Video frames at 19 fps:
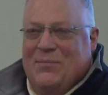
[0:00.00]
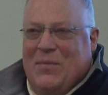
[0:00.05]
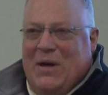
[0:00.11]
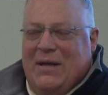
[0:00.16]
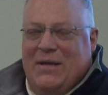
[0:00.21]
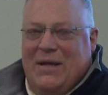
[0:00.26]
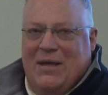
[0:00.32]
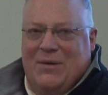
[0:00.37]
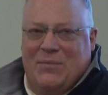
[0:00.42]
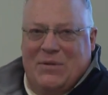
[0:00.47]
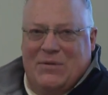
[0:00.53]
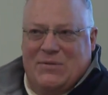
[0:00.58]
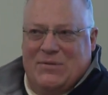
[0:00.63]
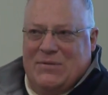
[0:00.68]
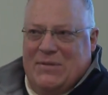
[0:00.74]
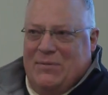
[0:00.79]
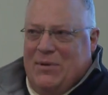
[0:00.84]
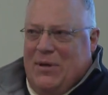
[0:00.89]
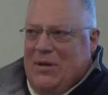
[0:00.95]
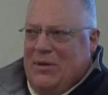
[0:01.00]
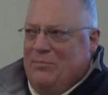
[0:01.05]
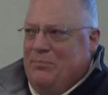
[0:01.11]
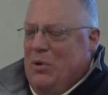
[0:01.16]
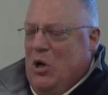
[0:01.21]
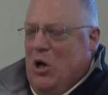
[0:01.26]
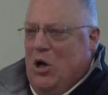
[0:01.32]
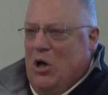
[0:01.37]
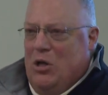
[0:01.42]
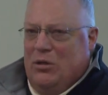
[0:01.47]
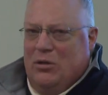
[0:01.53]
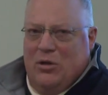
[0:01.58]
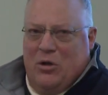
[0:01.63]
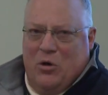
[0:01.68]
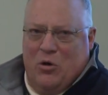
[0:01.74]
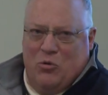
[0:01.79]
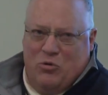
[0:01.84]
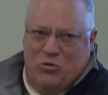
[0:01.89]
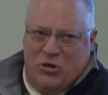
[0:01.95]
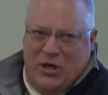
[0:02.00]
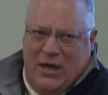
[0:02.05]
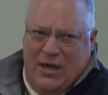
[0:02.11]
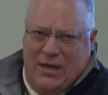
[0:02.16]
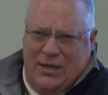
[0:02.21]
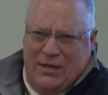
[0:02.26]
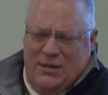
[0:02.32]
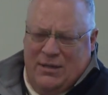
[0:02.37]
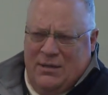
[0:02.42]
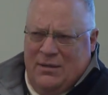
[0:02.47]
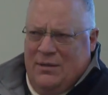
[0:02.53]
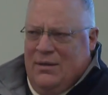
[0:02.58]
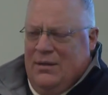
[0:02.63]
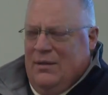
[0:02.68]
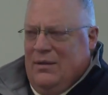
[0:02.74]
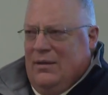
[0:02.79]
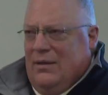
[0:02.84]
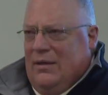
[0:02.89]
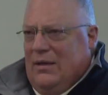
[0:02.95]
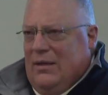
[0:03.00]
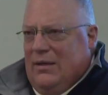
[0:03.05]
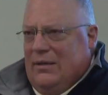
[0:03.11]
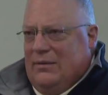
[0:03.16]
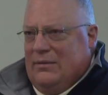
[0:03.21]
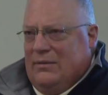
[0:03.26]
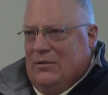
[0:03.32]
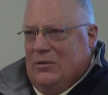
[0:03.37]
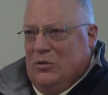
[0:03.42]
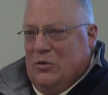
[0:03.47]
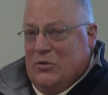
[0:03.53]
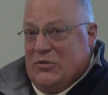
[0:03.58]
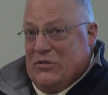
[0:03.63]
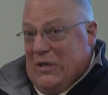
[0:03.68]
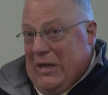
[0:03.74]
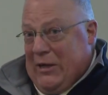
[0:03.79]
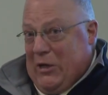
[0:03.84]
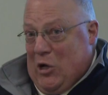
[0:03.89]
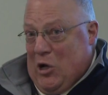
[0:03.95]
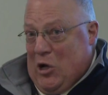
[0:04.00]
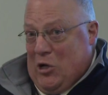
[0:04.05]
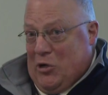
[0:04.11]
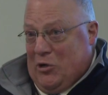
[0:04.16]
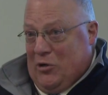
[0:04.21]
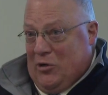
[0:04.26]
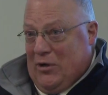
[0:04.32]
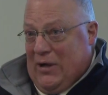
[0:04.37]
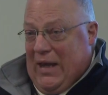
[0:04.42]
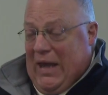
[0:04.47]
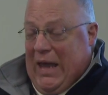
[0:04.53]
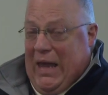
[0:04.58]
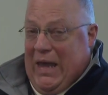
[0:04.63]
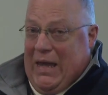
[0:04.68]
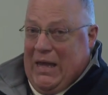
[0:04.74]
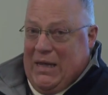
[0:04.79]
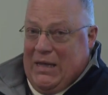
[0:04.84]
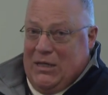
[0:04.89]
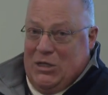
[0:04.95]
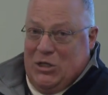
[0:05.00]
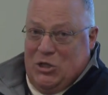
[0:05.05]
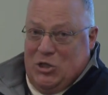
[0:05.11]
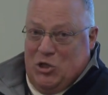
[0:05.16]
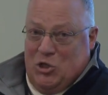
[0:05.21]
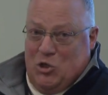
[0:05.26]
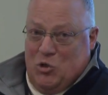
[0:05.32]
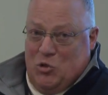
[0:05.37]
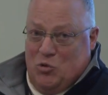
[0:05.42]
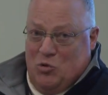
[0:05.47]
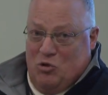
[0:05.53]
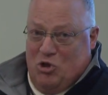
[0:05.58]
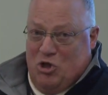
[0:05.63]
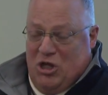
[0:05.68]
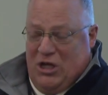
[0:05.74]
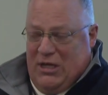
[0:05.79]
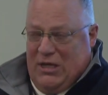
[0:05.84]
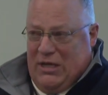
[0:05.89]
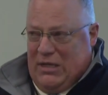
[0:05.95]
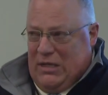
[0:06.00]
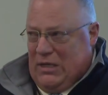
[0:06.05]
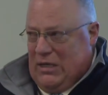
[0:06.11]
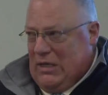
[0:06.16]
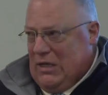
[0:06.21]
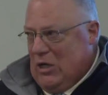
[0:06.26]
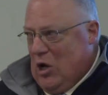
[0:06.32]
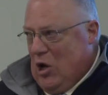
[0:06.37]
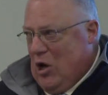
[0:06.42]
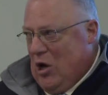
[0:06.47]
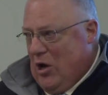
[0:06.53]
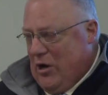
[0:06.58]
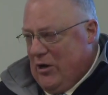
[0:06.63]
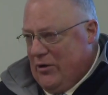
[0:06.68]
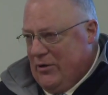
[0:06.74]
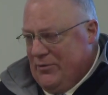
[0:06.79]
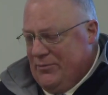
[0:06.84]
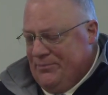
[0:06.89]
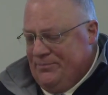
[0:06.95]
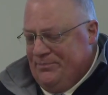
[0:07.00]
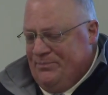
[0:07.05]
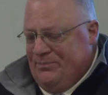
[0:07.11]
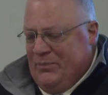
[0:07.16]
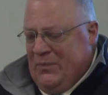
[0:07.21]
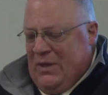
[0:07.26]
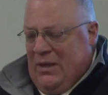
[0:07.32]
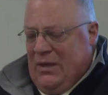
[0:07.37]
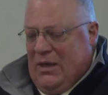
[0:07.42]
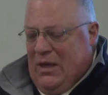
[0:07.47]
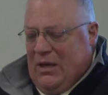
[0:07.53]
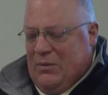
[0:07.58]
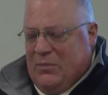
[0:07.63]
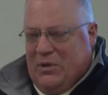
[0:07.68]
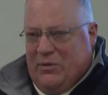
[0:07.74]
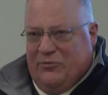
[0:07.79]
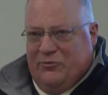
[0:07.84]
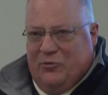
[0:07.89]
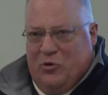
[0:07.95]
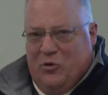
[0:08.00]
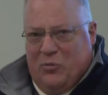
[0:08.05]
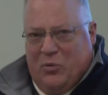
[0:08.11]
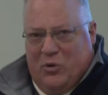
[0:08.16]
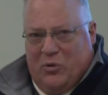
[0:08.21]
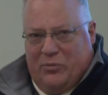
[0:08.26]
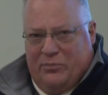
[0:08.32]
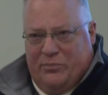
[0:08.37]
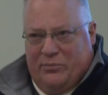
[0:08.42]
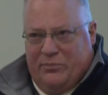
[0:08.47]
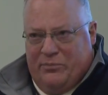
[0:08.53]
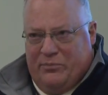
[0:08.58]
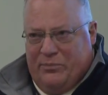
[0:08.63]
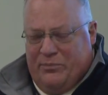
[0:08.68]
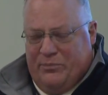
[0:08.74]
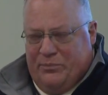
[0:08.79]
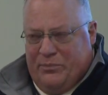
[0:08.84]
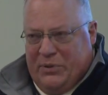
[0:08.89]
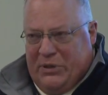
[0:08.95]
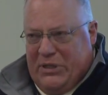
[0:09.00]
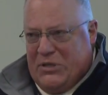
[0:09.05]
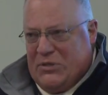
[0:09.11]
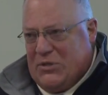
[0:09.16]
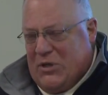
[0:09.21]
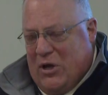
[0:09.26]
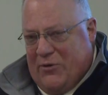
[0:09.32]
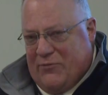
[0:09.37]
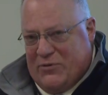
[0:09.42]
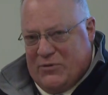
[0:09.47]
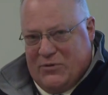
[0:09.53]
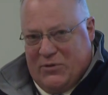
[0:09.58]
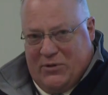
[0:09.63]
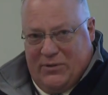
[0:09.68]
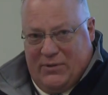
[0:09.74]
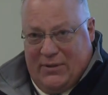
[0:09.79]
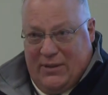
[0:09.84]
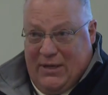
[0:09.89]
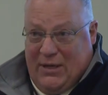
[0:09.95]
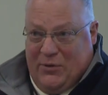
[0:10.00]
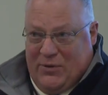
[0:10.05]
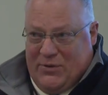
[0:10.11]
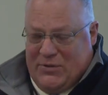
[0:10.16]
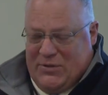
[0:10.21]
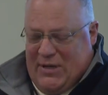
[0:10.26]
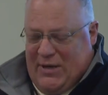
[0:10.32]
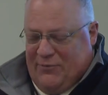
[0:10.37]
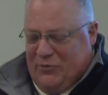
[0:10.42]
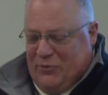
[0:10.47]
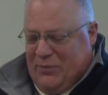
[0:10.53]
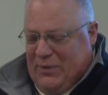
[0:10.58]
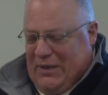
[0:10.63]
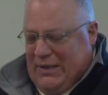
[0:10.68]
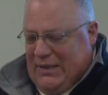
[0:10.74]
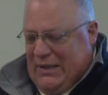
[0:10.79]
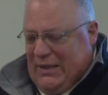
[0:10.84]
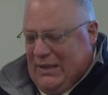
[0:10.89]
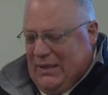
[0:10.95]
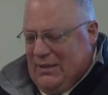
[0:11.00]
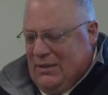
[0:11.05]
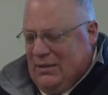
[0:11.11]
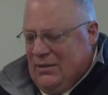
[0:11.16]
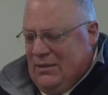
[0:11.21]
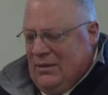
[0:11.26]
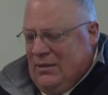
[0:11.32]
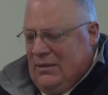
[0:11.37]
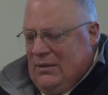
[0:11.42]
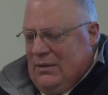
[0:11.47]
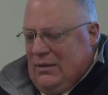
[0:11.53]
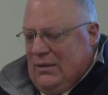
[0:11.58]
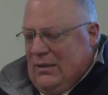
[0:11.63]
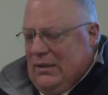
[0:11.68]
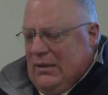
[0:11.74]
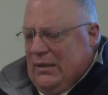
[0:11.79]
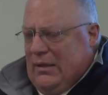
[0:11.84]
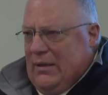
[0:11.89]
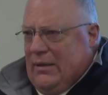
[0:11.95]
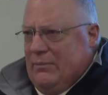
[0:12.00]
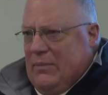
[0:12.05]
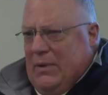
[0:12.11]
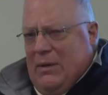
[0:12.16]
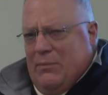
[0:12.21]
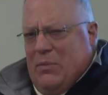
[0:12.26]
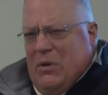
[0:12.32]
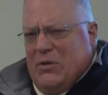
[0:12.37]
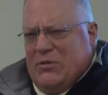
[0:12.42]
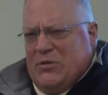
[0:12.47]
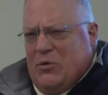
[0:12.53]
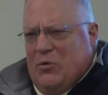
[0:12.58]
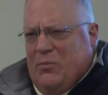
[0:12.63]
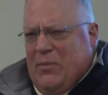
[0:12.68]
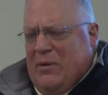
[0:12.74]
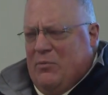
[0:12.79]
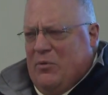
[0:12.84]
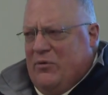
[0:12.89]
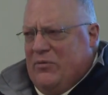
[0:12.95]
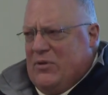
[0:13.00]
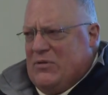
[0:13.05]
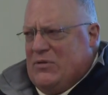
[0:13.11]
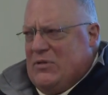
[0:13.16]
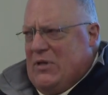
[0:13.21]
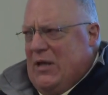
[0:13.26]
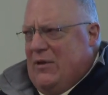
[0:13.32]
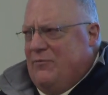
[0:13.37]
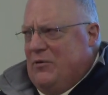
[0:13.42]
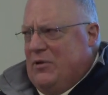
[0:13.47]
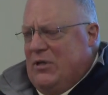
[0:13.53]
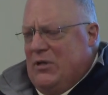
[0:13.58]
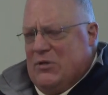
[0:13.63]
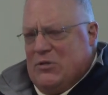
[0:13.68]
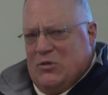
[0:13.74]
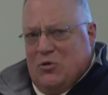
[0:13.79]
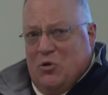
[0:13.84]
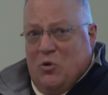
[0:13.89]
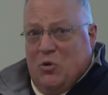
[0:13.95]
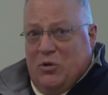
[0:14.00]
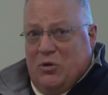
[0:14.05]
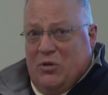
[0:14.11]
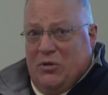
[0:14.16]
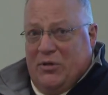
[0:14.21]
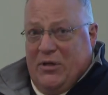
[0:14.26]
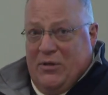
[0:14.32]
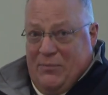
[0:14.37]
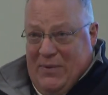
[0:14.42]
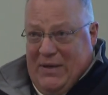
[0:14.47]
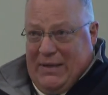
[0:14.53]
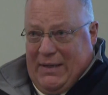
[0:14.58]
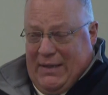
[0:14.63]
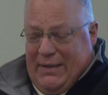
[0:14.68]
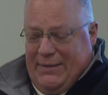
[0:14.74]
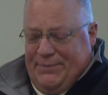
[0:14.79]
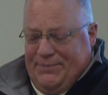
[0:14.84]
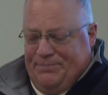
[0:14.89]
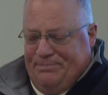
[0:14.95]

my name is uh, Paul Auger. It looks like Auger, A U G E R. I'm a former police officer here at Sanford PD. Uh, I'm also a member of the Sanford Historical Committee,